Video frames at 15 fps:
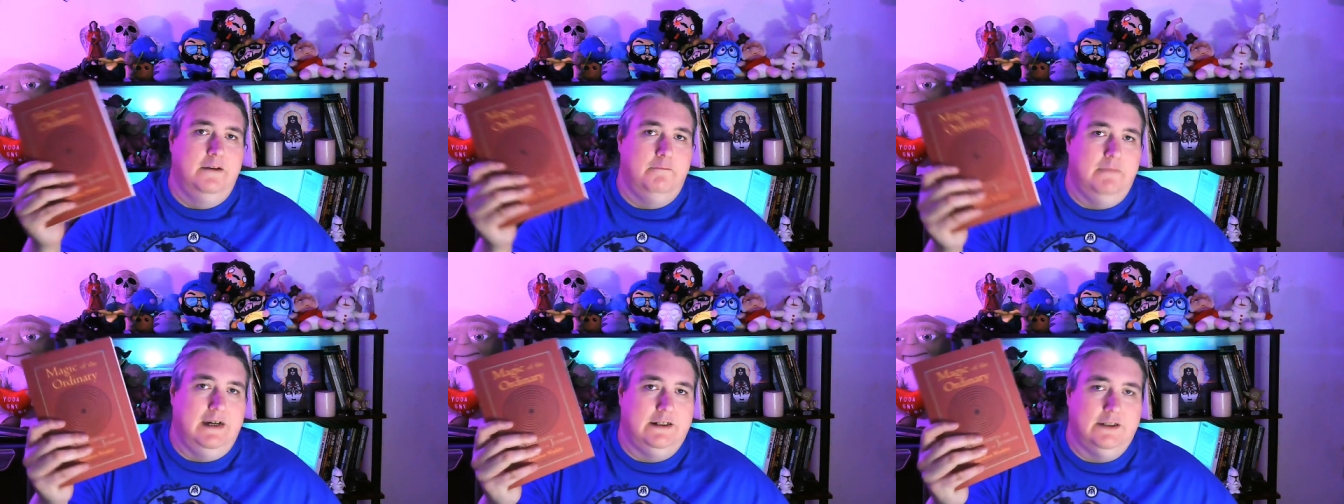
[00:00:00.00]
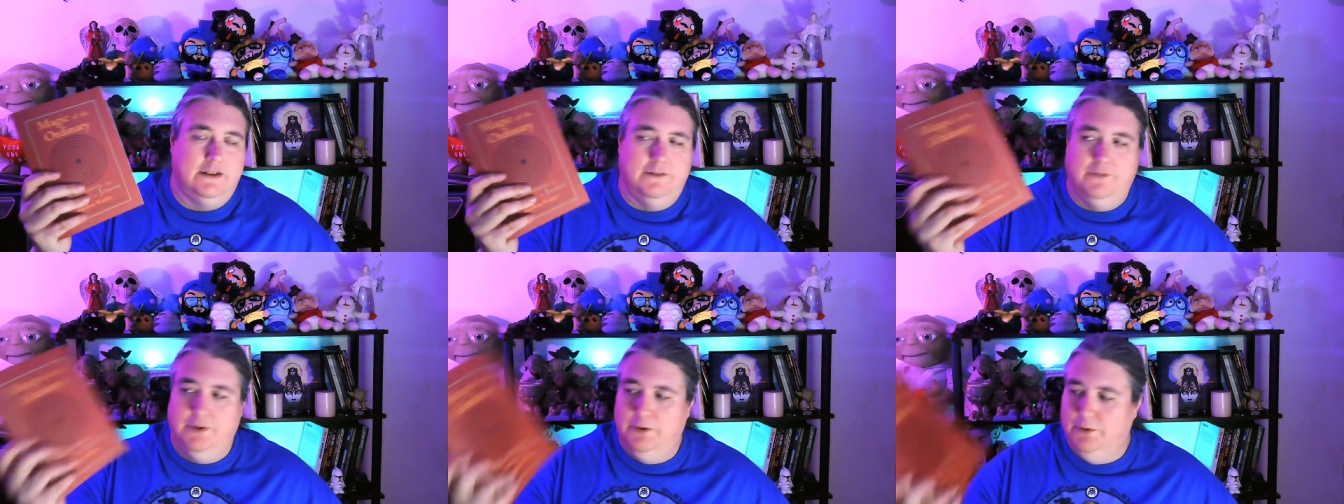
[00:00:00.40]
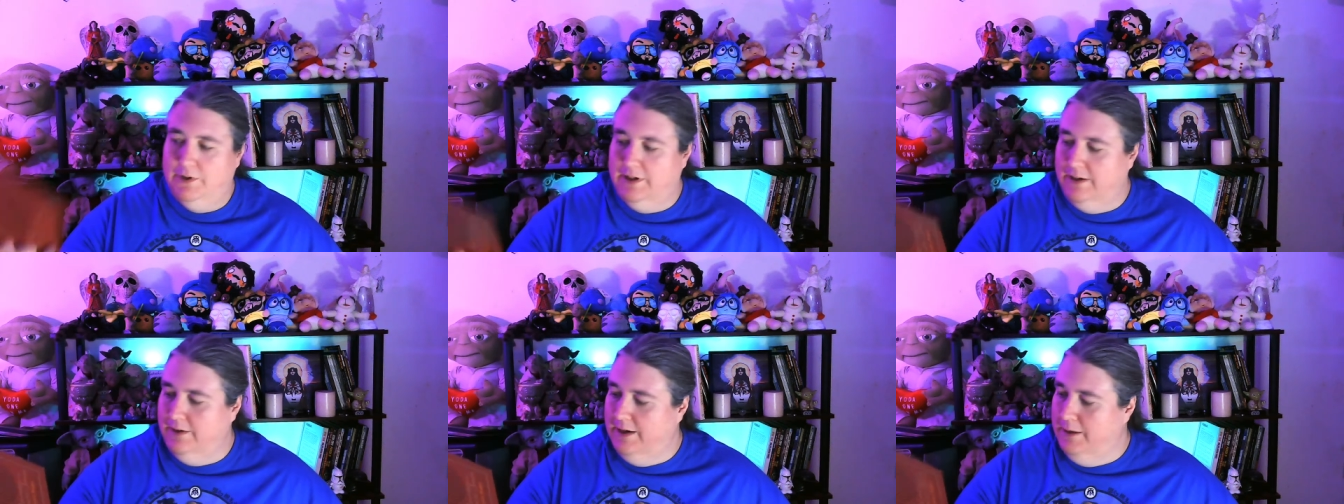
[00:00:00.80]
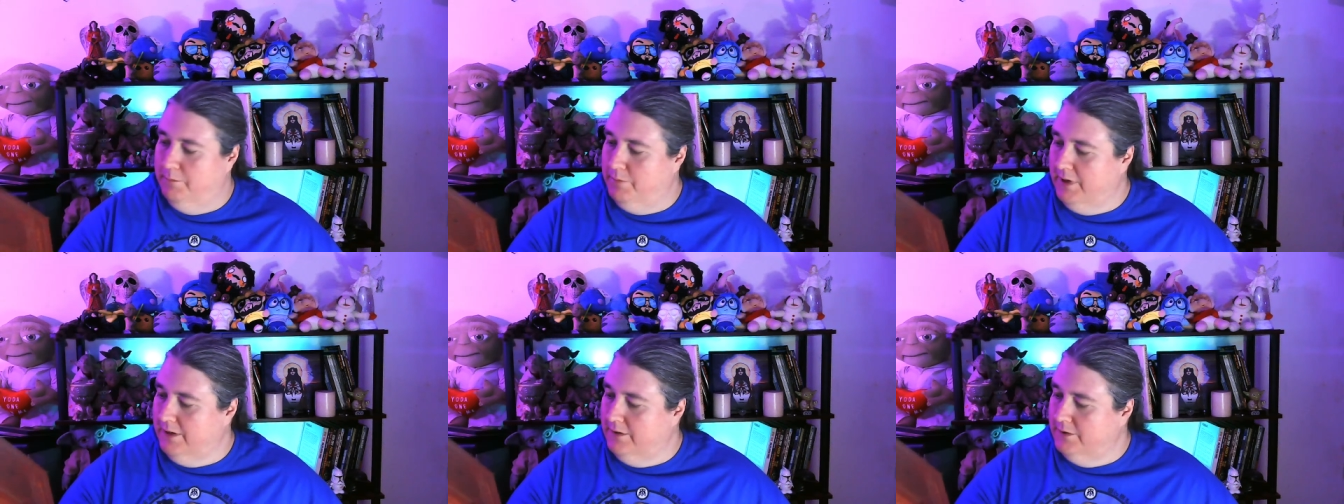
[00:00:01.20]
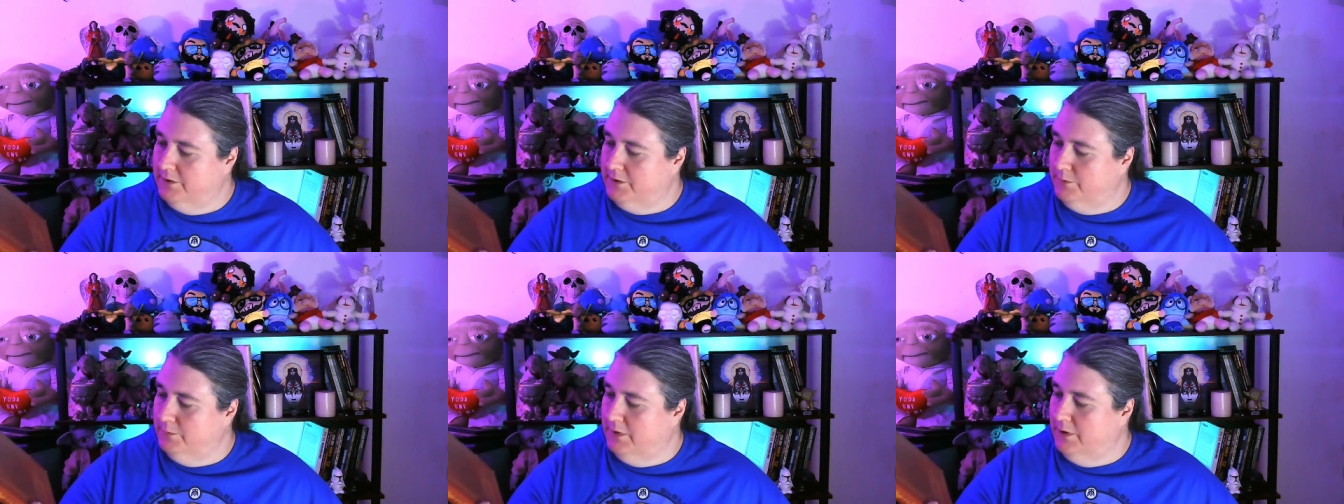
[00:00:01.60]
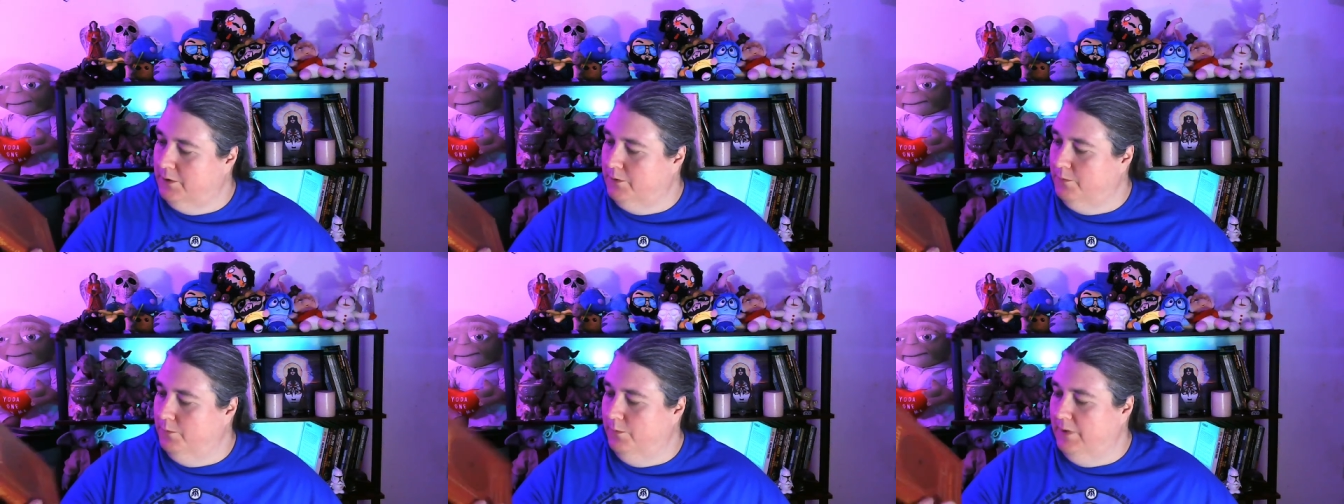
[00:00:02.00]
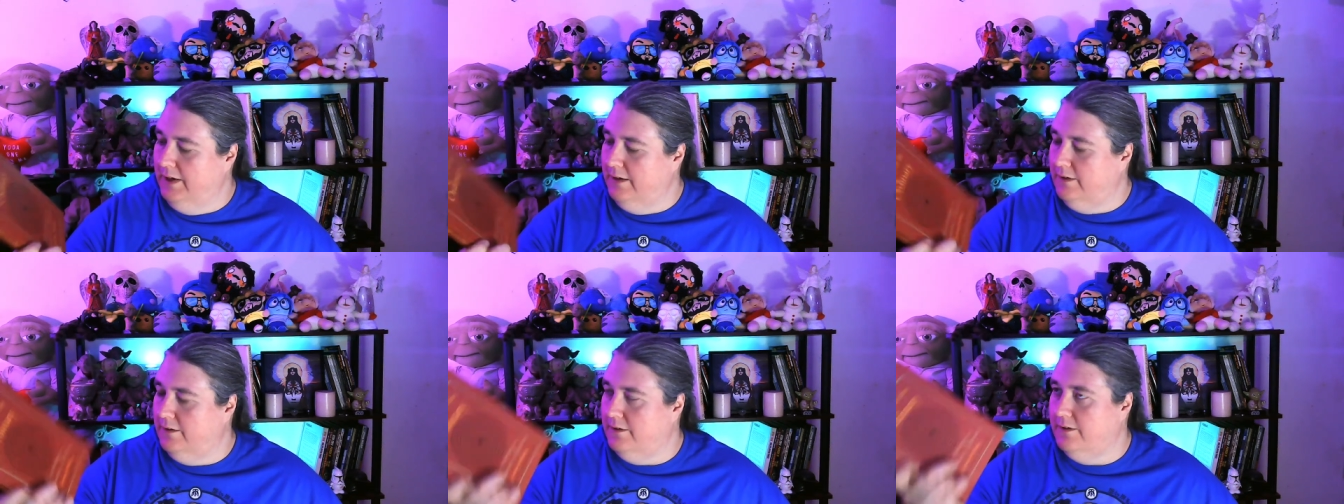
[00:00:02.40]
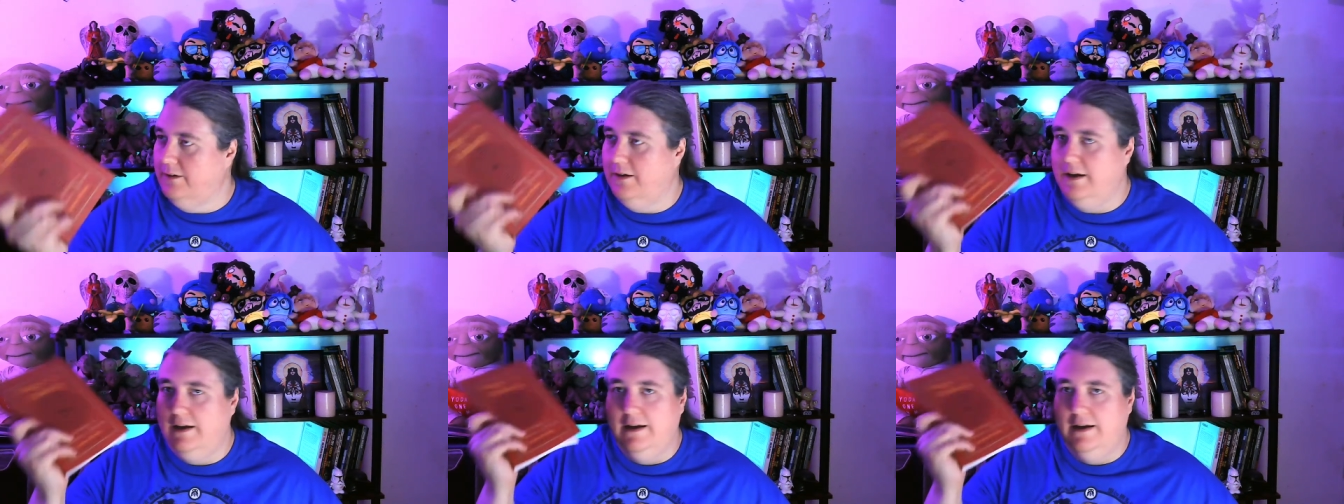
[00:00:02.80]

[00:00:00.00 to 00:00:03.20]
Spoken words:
Magic of the Ordinary by Gershon Winkler.